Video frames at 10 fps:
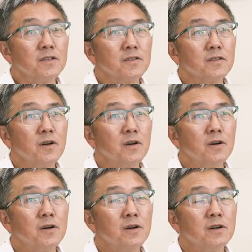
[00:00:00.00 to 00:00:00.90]

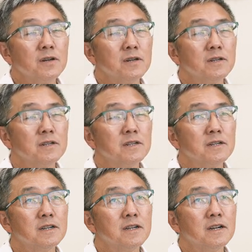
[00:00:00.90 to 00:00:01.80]
So,
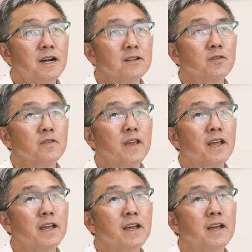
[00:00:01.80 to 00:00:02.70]
how to
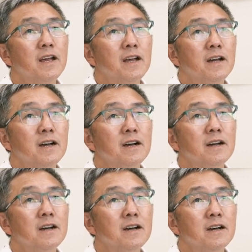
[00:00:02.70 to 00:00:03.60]
say?
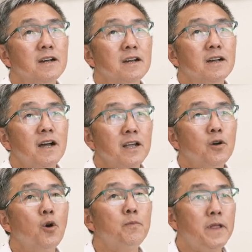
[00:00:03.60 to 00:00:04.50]
Uh, I
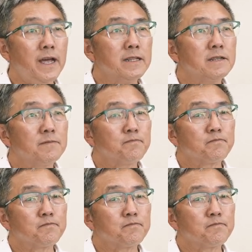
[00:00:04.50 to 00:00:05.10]
hope that